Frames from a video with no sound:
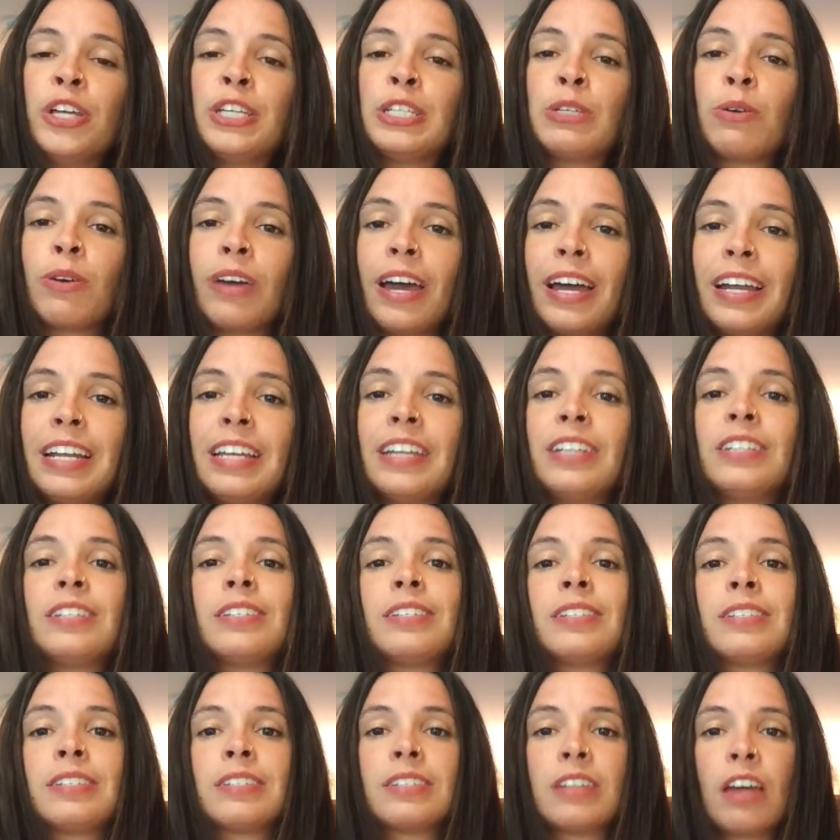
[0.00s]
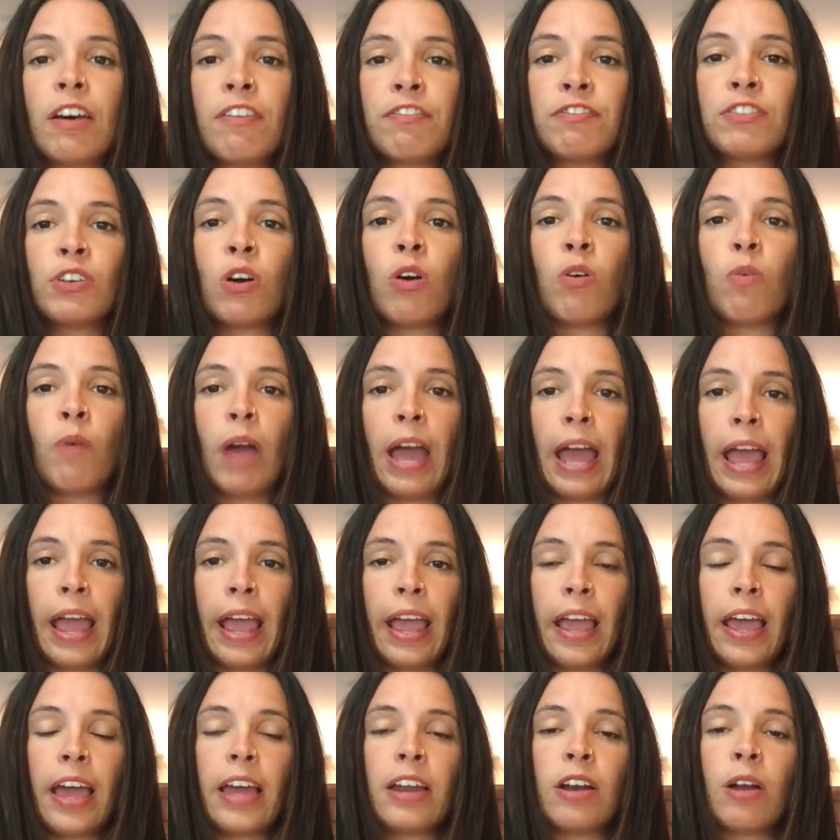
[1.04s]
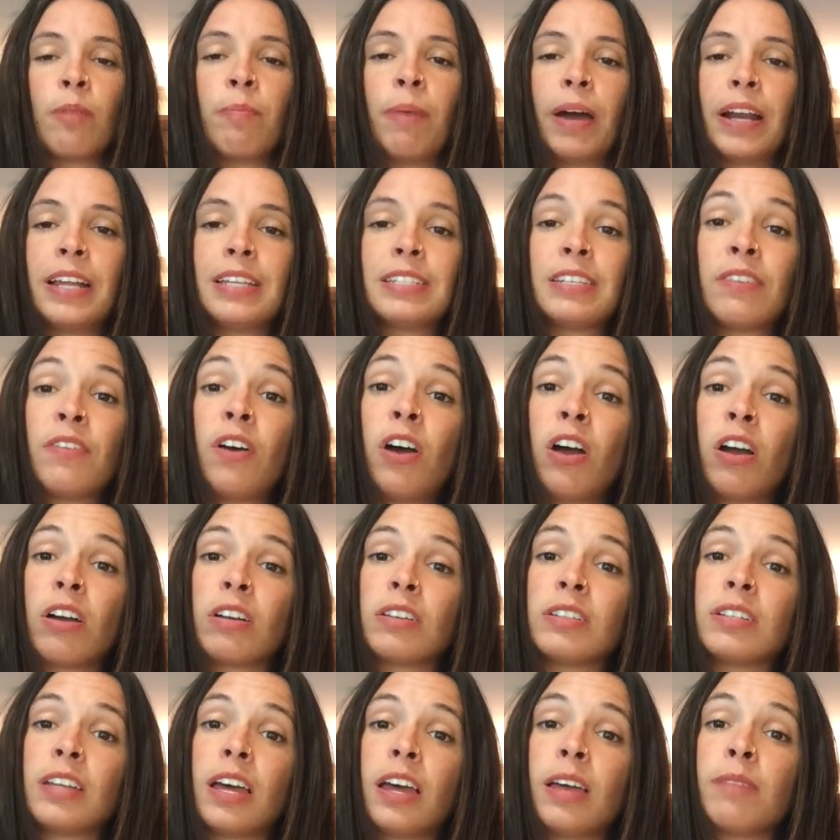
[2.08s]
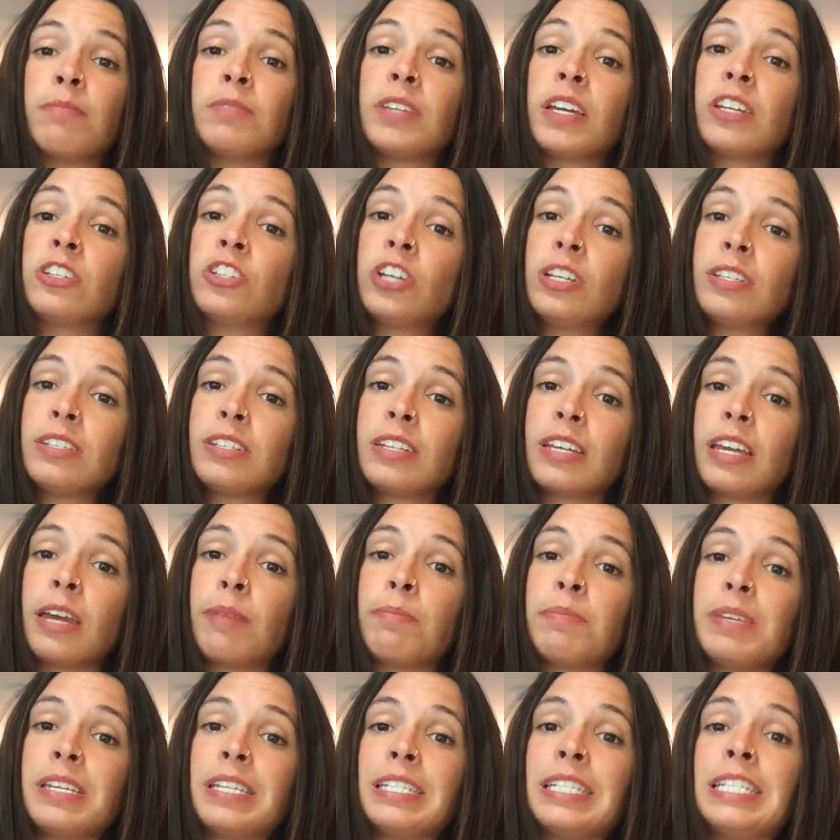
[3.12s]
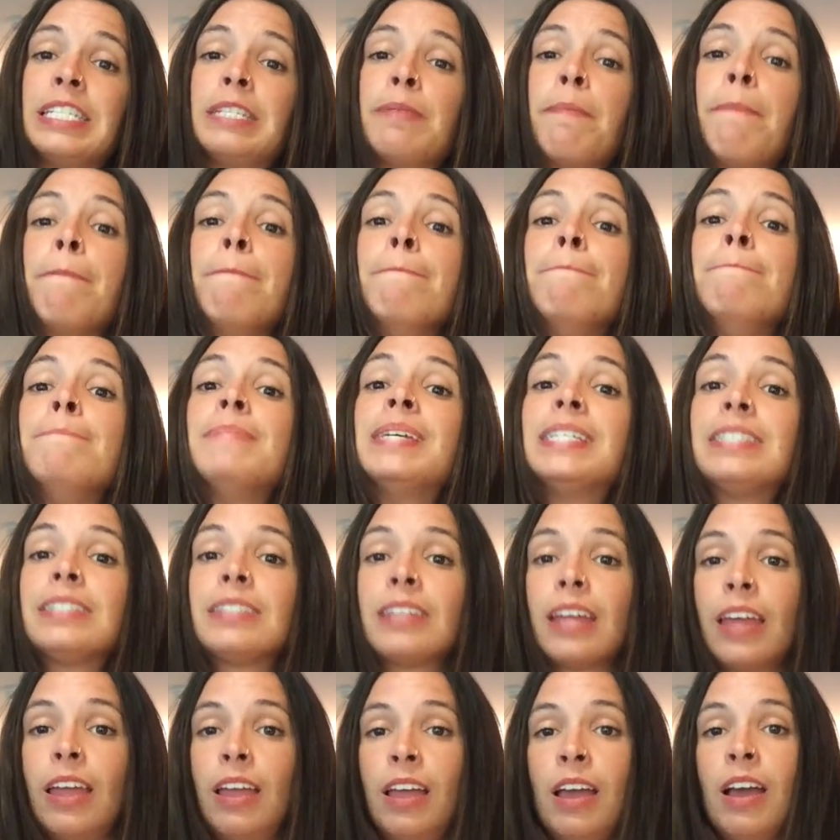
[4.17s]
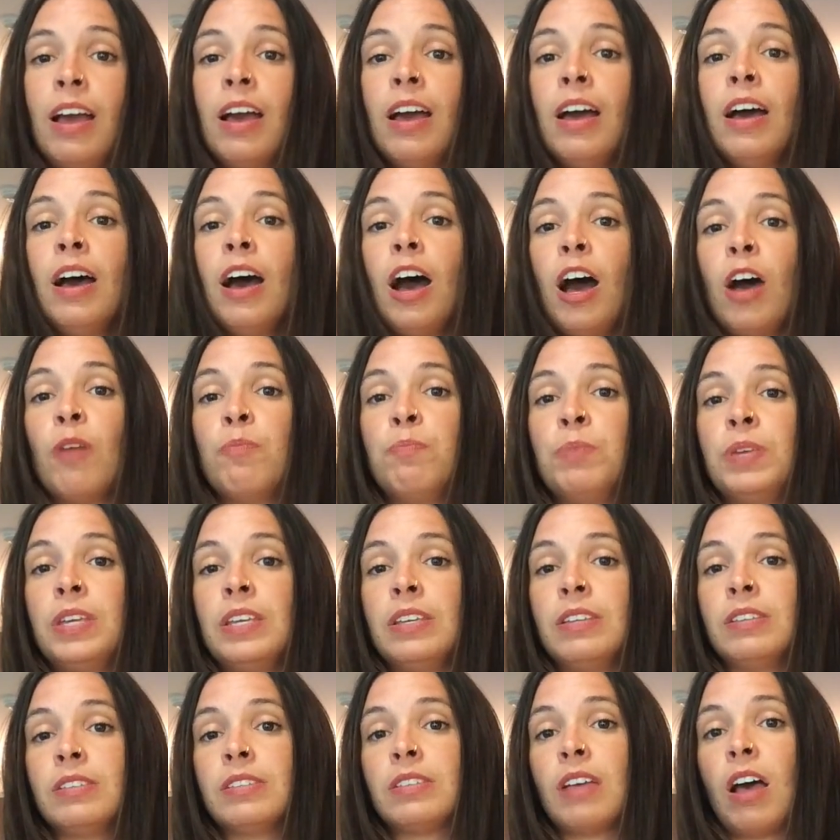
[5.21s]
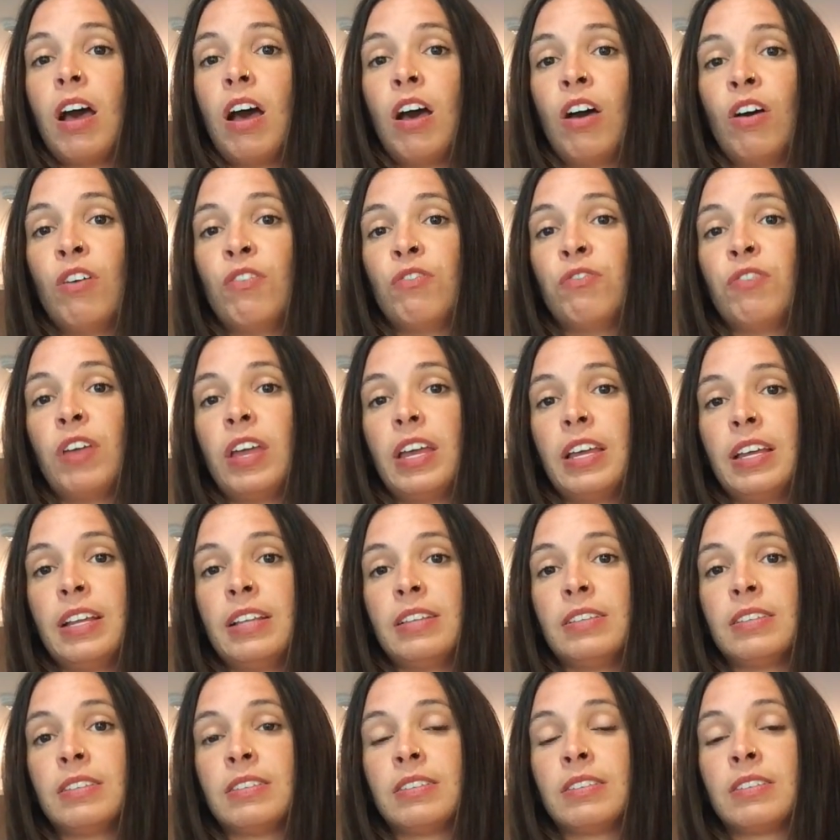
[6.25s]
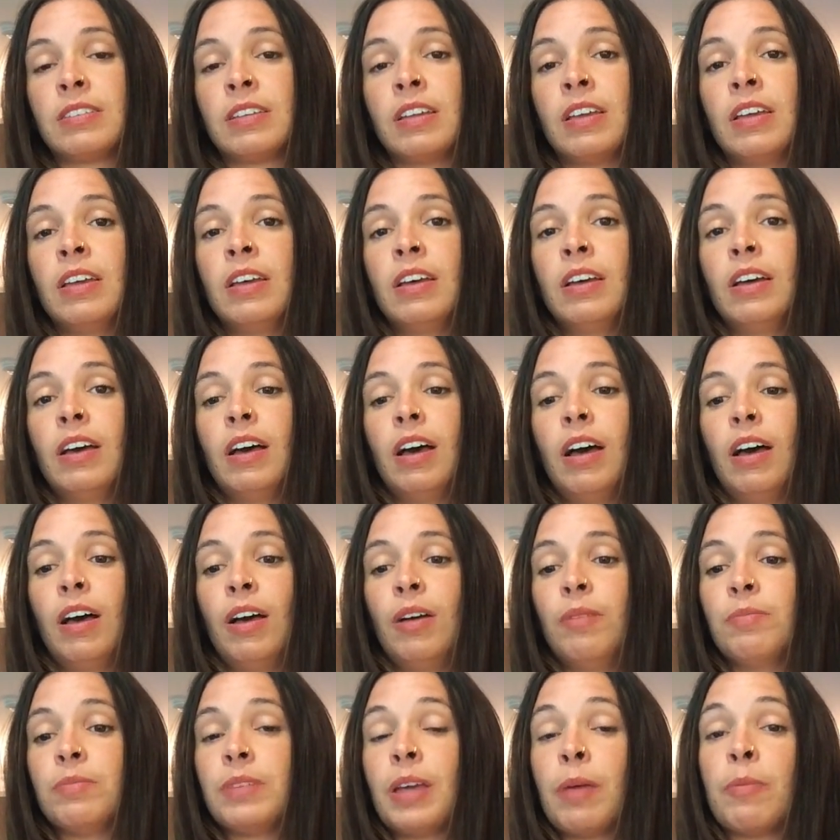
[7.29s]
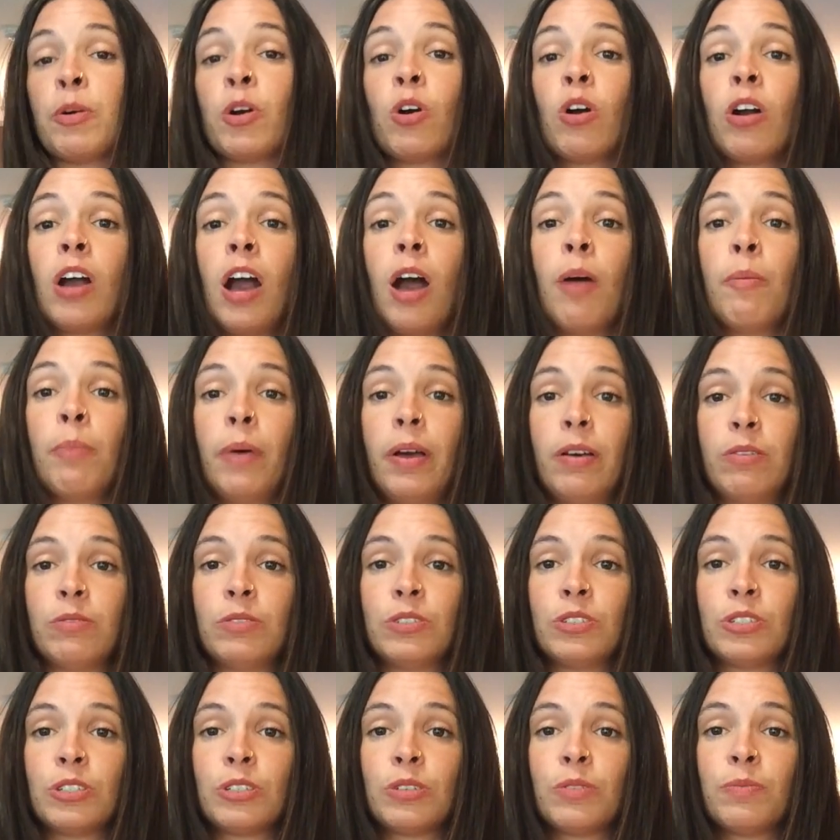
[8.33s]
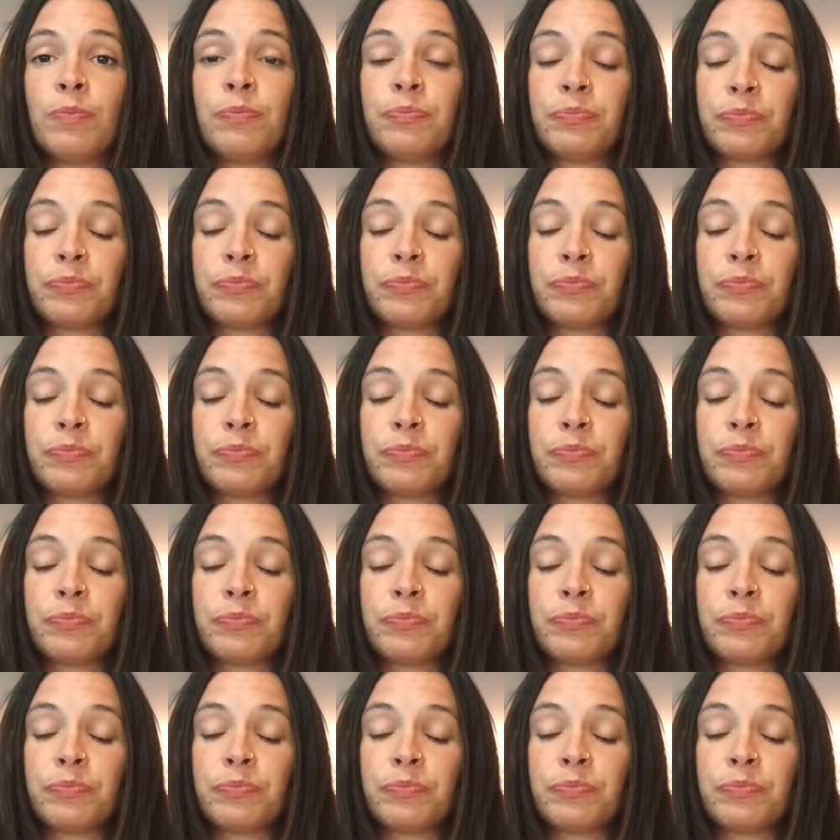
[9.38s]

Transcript: So it kind of gets stuffed away and our bodies have a hard time digesting it because it's missing a piece of its chemical compound.